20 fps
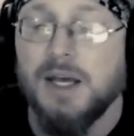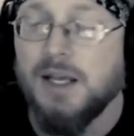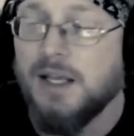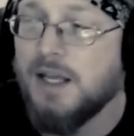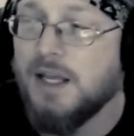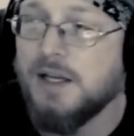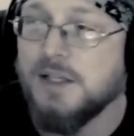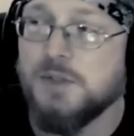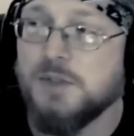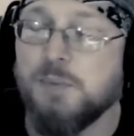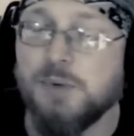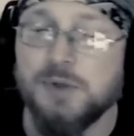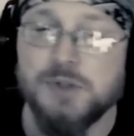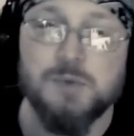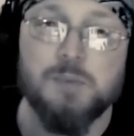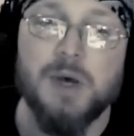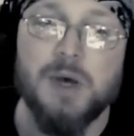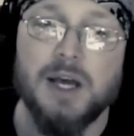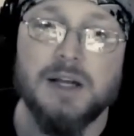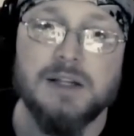get his
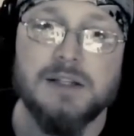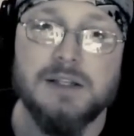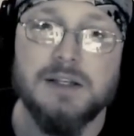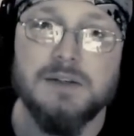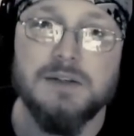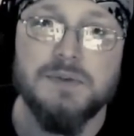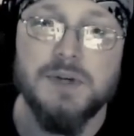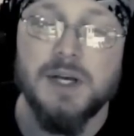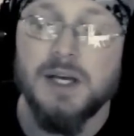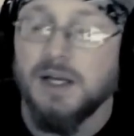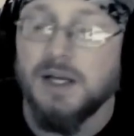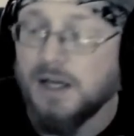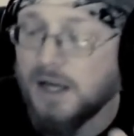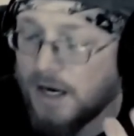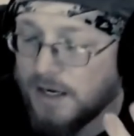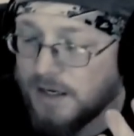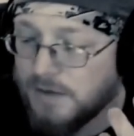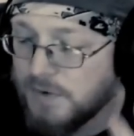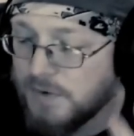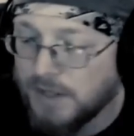perspective,
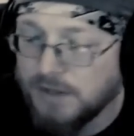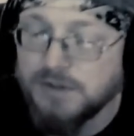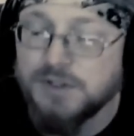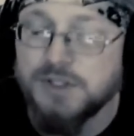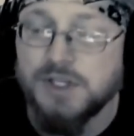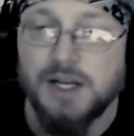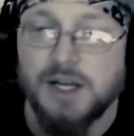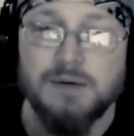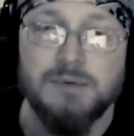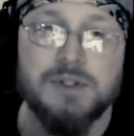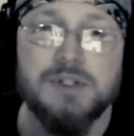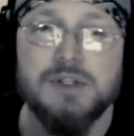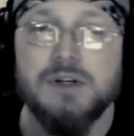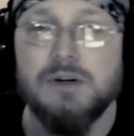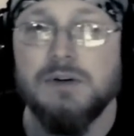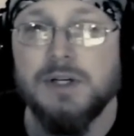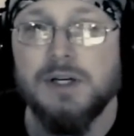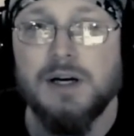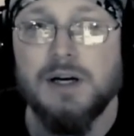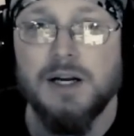kind of understand what's
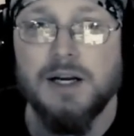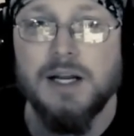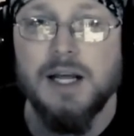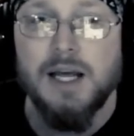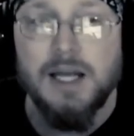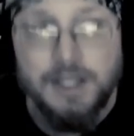going on.